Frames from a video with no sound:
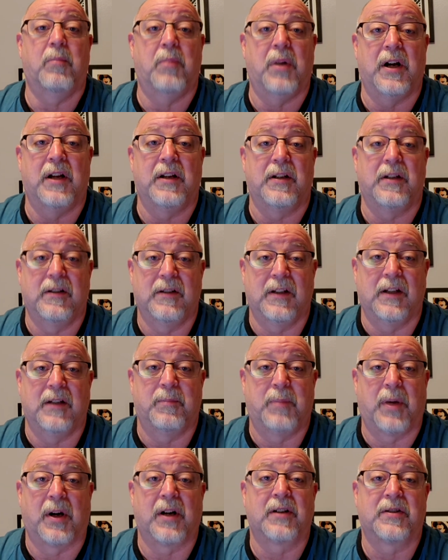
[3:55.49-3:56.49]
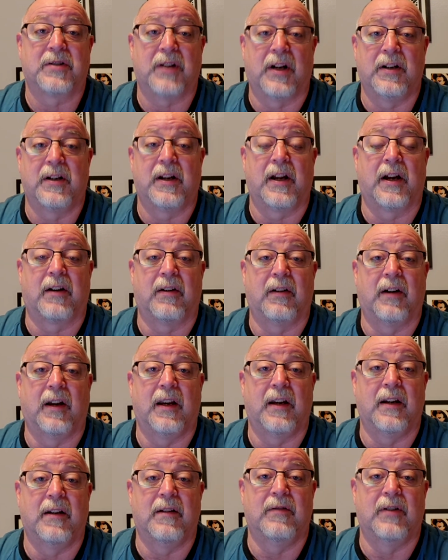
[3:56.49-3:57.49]
but the parks are
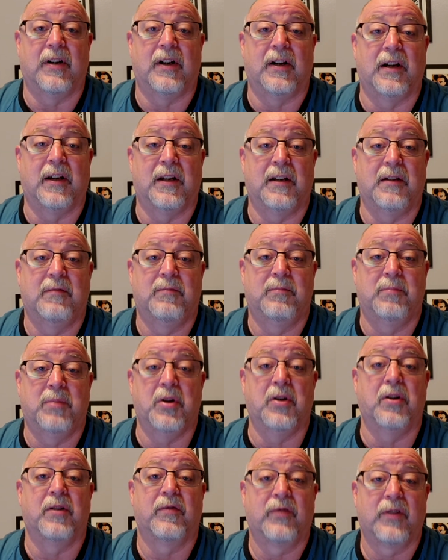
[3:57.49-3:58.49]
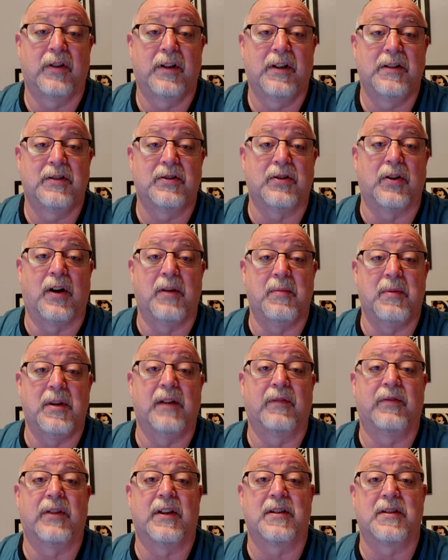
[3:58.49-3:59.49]
decorated very beautifully. So I
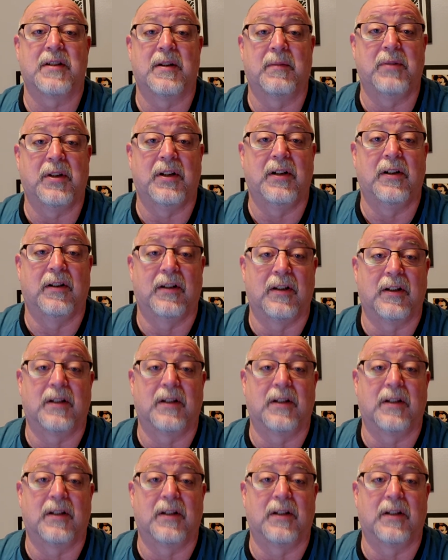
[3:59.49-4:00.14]
mean, if that's something you're